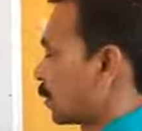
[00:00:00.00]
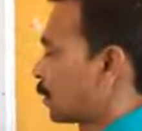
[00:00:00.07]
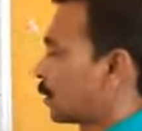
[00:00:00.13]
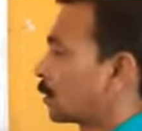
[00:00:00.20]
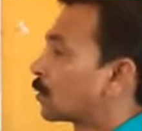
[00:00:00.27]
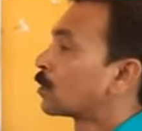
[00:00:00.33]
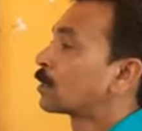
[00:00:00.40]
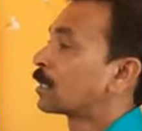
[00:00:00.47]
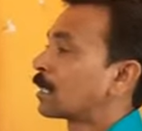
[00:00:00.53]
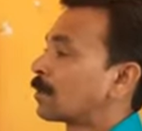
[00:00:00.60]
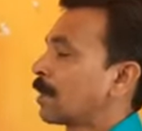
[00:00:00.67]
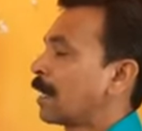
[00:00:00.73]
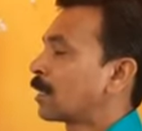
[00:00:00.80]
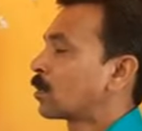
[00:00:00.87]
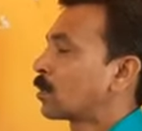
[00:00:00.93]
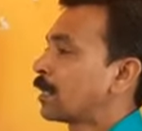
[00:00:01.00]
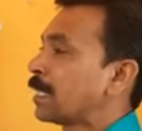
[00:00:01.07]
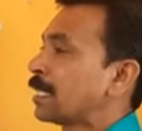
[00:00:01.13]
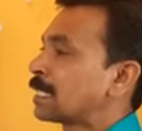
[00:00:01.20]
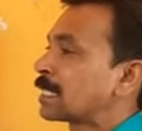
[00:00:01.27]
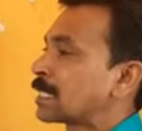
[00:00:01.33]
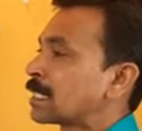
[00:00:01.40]
Root 3 by 2
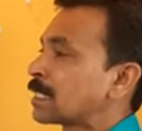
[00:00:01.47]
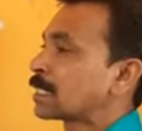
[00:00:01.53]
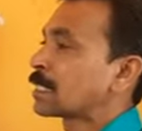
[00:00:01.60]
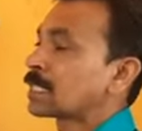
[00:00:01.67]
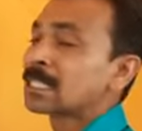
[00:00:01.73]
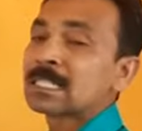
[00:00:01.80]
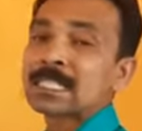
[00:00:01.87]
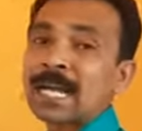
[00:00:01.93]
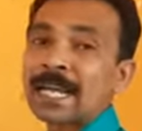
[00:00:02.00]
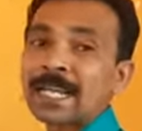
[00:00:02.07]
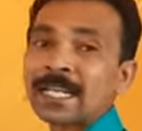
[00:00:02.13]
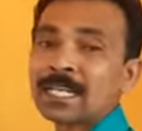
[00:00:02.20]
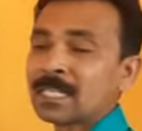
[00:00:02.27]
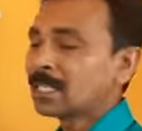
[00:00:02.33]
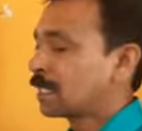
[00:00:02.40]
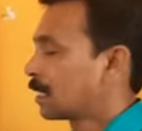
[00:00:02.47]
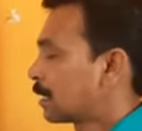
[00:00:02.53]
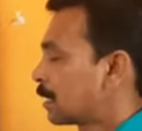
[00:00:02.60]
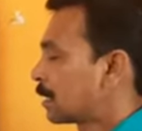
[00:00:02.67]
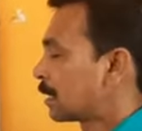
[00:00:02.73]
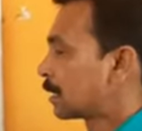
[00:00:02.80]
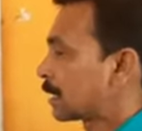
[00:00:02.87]
is
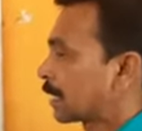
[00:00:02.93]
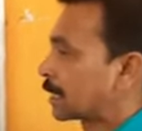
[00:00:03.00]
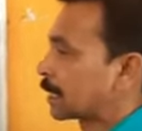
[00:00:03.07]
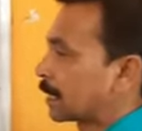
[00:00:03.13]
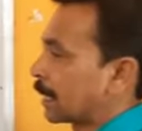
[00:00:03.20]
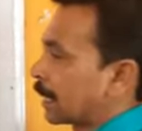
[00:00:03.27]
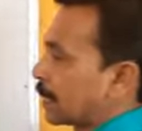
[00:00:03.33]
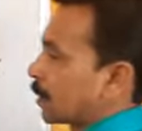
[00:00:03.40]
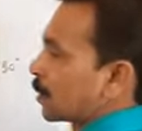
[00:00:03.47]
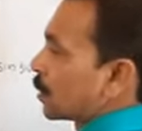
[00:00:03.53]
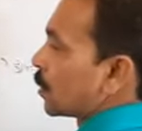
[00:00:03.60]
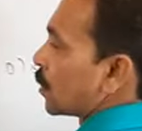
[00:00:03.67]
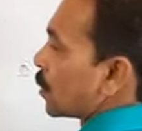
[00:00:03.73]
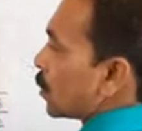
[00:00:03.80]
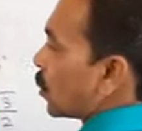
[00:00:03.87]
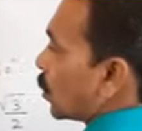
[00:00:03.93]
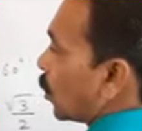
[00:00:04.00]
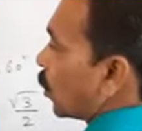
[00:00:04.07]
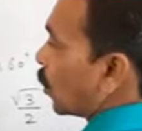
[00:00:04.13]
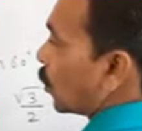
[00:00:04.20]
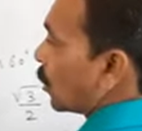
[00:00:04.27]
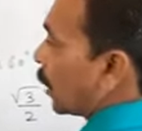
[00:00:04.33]
sin 60.
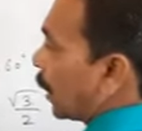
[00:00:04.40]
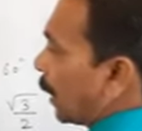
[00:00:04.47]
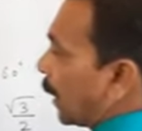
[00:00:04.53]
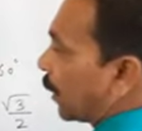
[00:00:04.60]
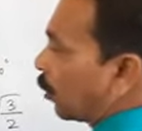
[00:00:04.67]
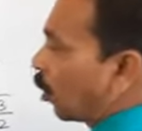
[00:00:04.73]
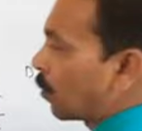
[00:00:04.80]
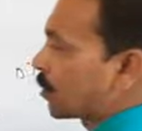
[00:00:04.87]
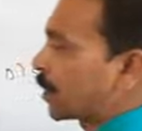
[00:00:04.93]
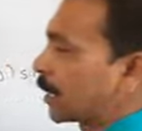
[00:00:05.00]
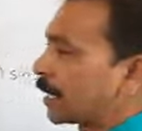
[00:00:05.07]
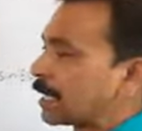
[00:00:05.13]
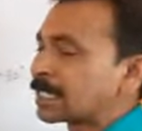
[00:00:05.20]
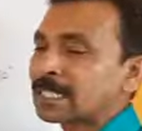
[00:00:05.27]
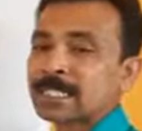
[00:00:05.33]
So the correct option is